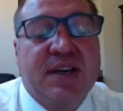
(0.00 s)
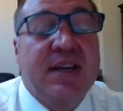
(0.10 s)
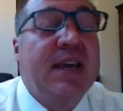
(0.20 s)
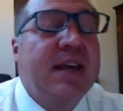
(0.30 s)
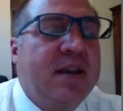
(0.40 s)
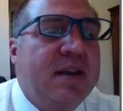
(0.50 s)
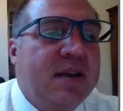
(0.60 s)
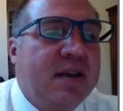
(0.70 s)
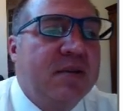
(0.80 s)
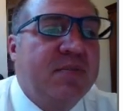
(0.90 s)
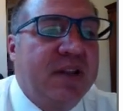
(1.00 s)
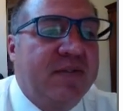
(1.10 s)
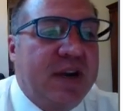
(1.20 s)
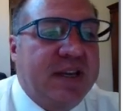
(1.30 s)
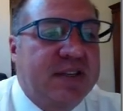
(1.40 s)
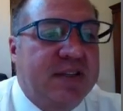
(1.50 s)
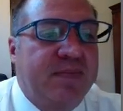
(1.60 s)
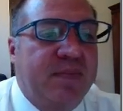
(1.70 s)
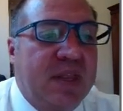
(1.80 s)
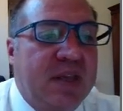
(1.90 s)
Again, the Bill of Rights,
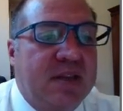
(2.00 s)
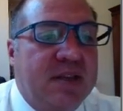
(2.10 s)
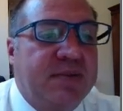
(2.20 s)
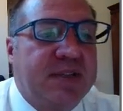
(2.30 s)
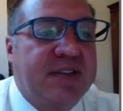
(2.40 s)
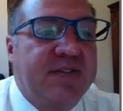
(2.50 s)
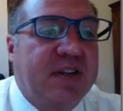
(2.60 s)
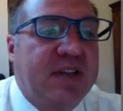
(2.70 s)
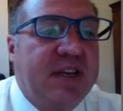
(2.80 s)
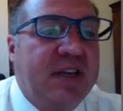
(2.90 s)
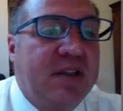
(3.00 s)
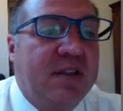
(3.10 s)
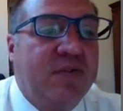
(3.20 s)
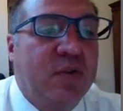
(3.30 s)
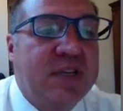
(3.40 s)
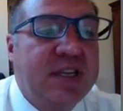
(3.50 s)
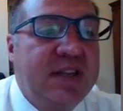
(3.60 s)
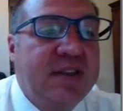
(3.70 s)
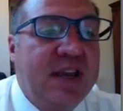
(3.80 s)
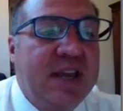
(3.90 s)
specifically the
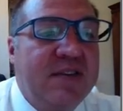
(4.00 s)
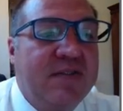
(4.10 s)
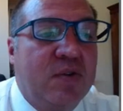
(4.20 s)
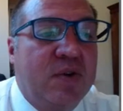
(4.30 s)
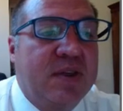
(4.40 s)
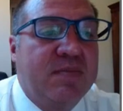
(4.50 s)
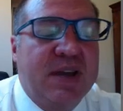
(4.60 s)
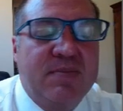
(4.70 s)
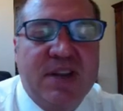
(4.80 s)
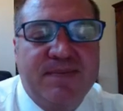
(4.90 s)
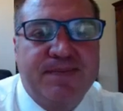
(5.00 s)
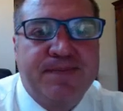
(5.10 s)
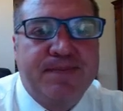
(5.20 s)
14th and the 4th Amendment.